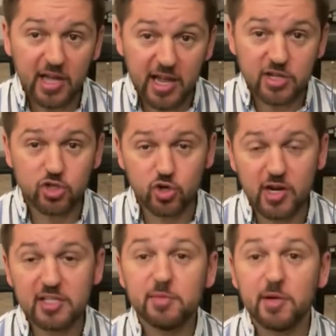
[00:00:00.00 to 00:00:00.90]
Each
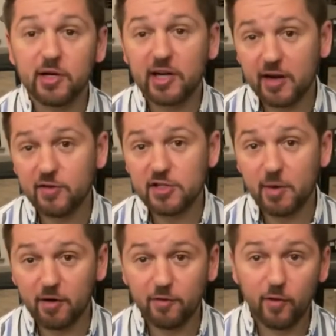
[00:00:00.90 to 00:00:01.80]
transmitter covers
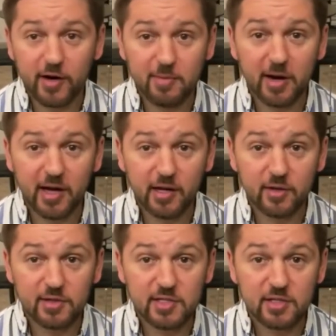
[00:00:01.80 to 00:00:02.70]
about 40
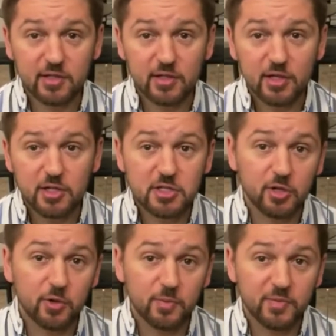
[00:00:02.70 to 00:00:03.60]
miles.
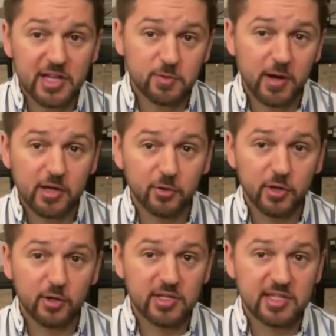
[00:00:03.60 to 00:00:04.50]
So that's why you'll
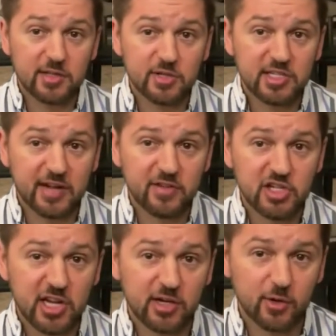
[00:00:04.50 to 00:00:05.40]
notice that there's 7
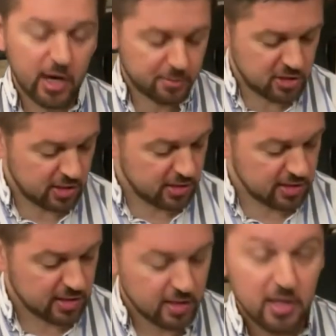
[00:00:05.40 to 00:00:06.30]
channel
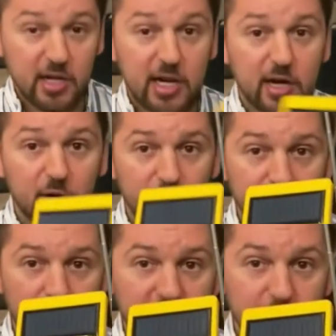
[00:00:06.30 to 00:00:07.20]
options here on
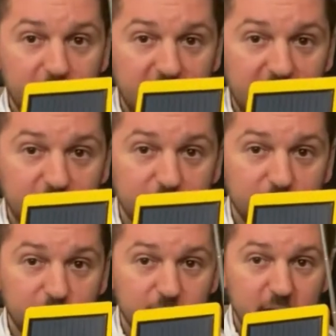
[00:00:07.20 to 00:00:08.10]
the weather band.
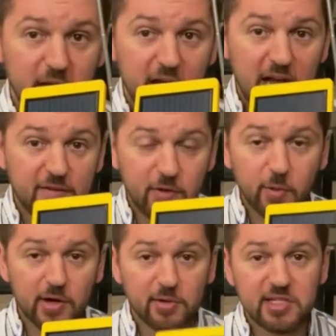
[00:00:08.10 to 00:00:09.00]
And if you
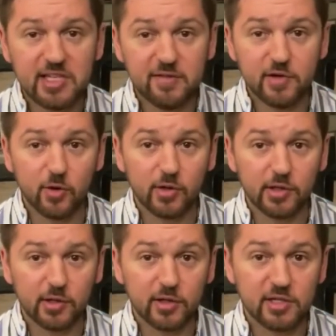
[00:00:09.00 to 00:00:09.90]
want to receive
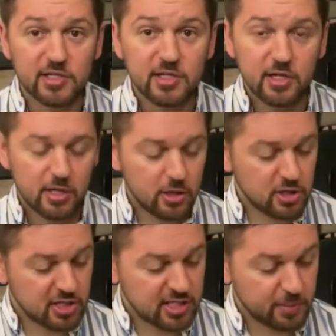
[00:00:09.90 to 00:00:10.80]
NOAA alerts, you
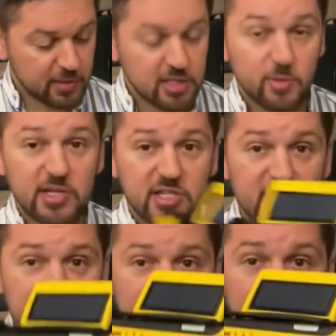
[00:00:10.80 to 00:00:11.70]
just simply switch
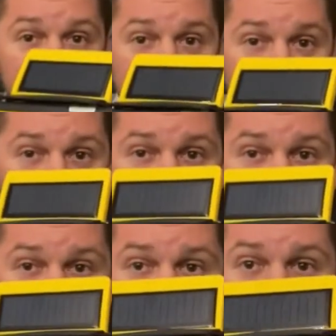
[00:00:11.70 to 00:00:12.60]
this dial here
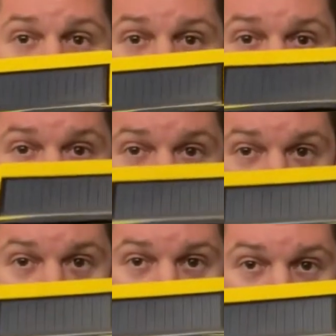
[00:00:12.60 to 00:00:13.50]
to say
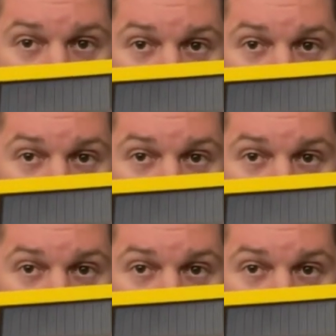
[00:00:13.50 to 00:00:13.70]
NOAA